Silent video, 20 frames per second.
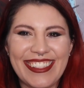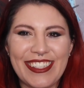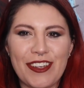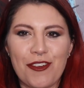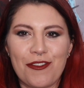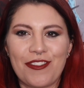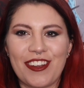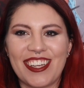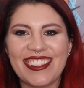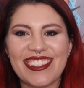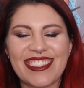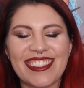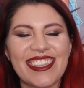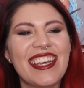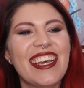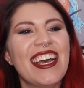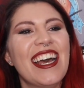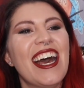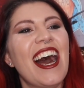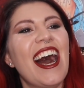No offense.
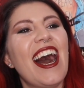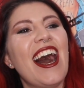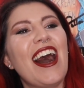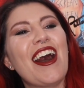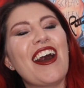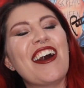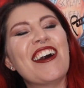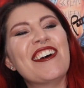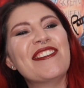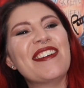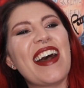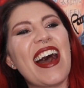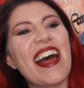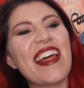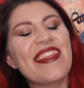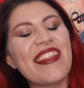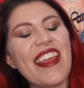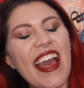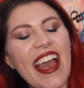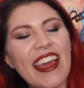
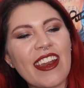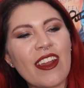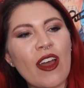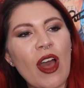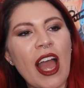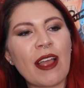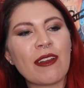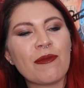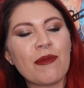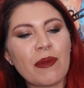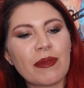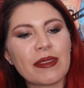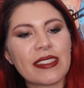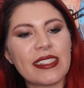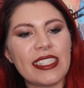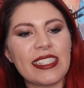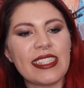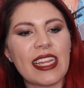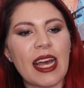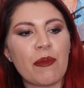And then I remember
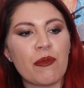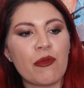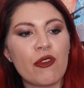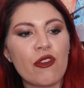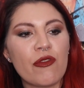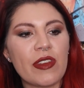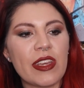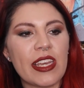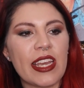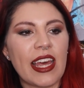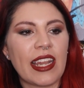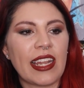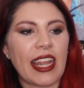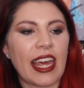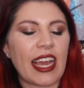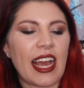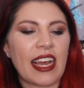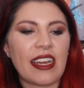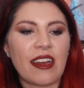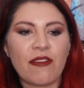seeing that movie, and
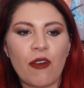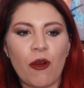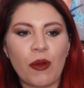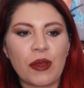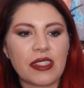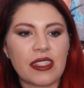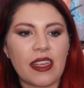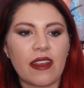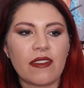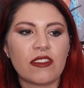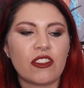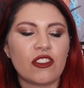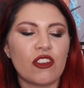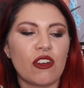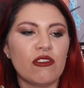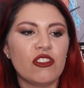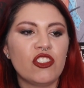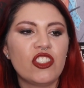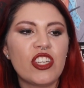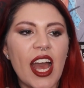like I have always loved
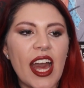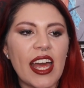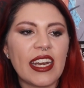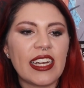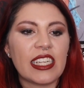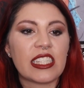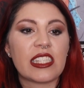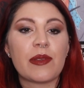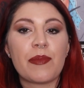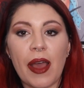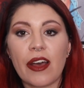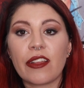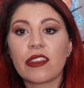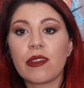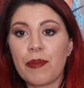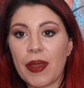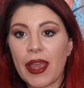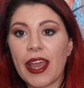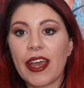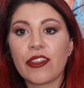Joan Jett, and it's about
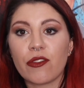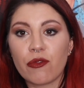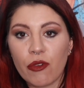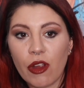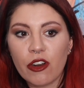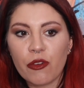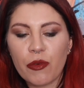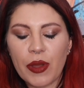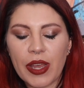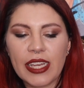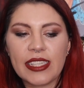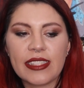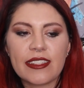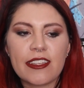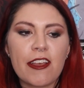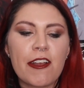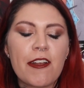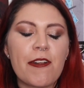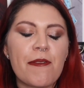the band The Runaways.